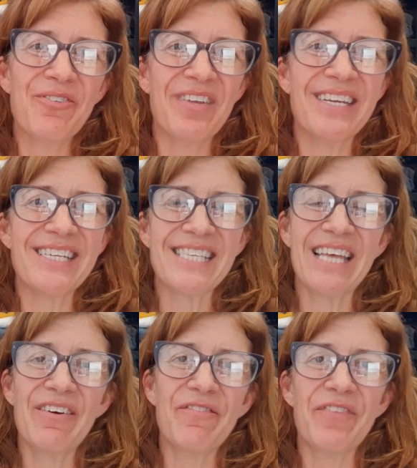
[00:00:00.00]
that it is
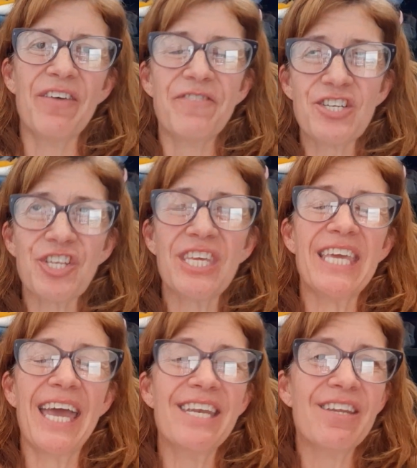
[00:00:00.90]
officially the
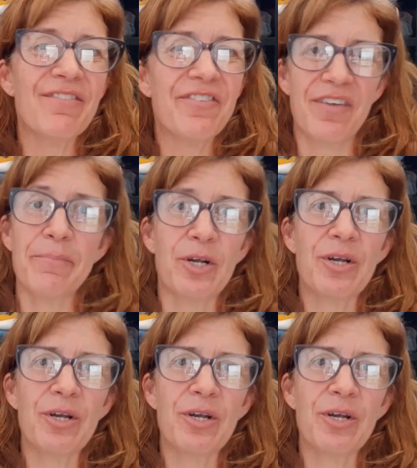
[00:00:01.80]
end of summer.